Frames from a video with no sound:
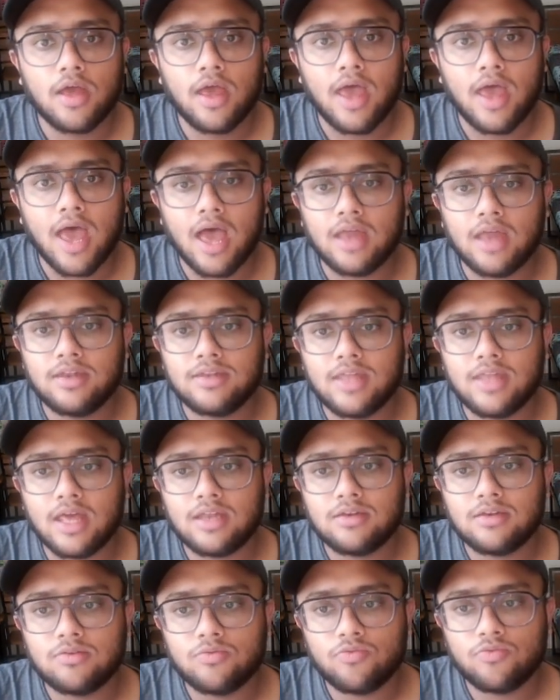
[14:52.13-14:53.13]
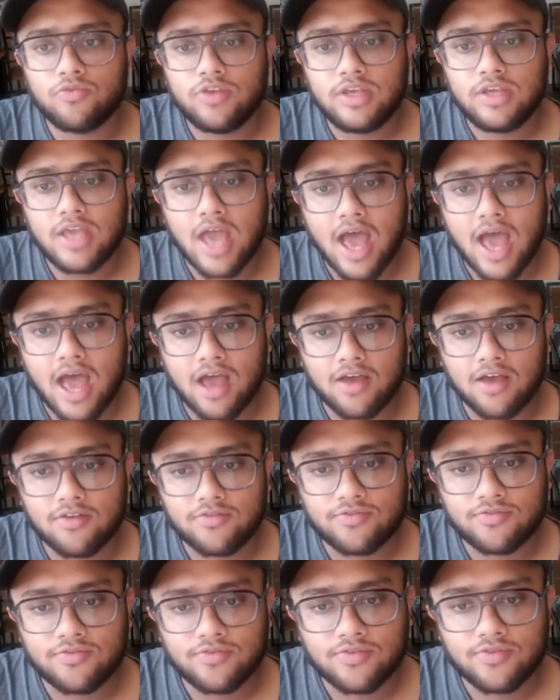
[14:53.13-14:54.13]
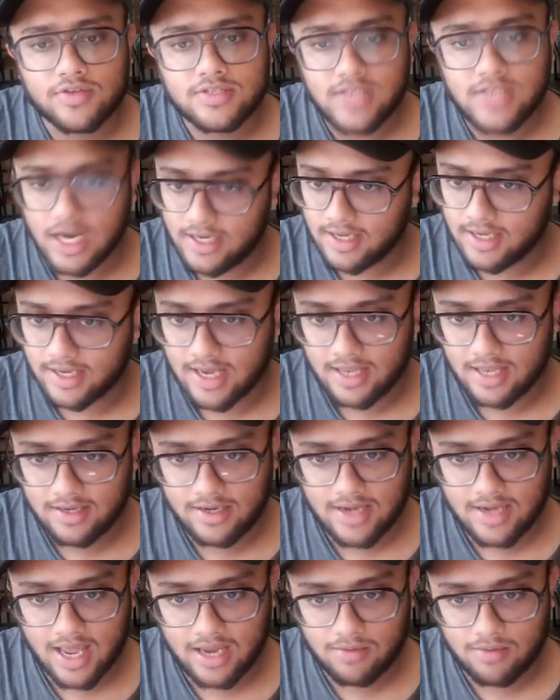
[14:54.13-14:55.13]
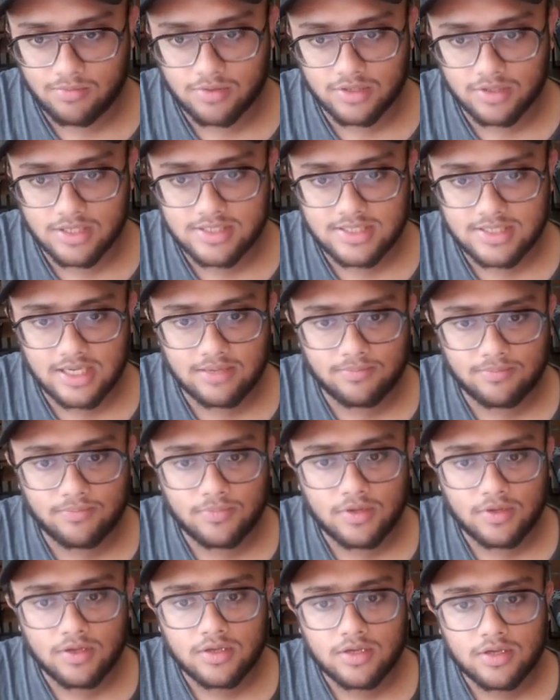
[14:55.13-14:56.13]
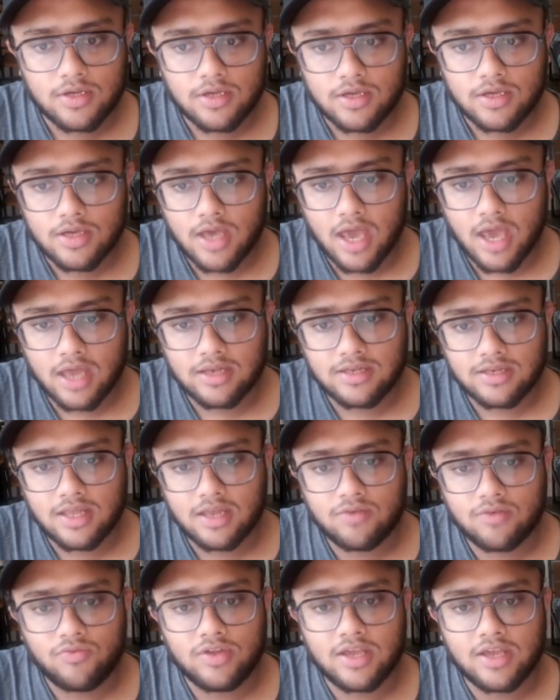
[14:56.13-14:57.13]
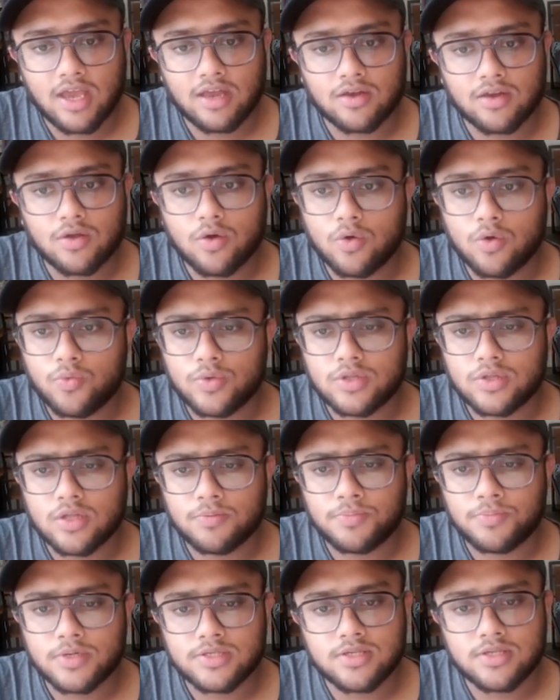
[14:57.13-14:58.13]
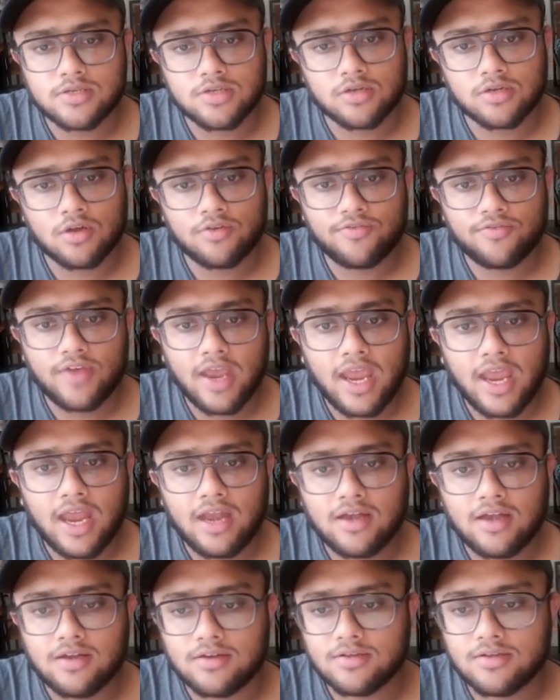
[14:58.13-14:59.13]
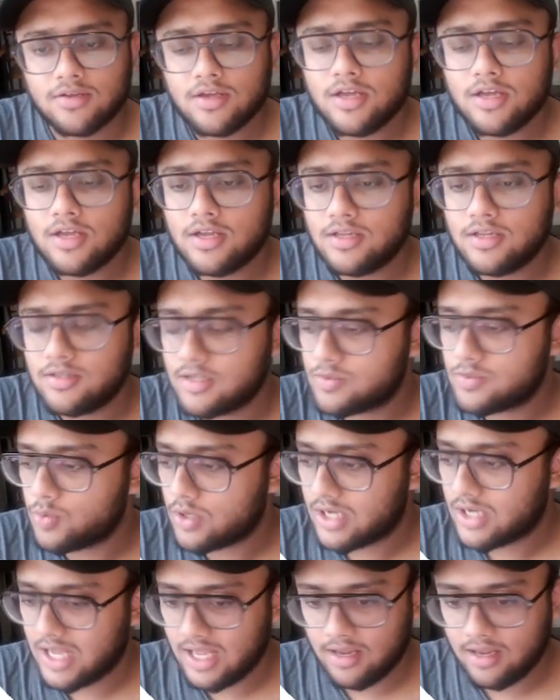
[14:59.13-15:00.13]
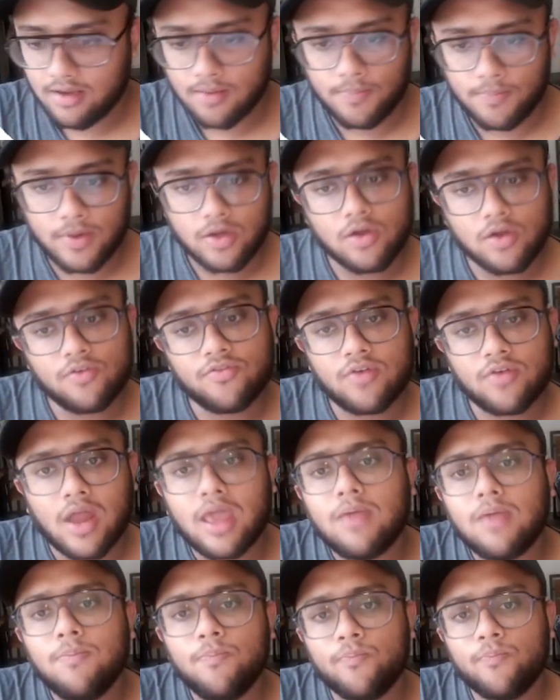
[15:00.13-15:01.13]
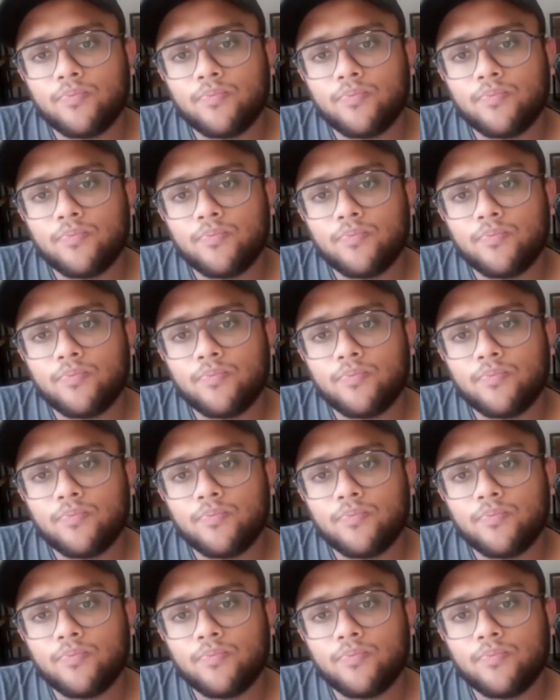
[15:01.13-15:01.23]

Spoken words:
and then we have set again the time to the same, and then we can go with a precision of 8. This would take a bit of time,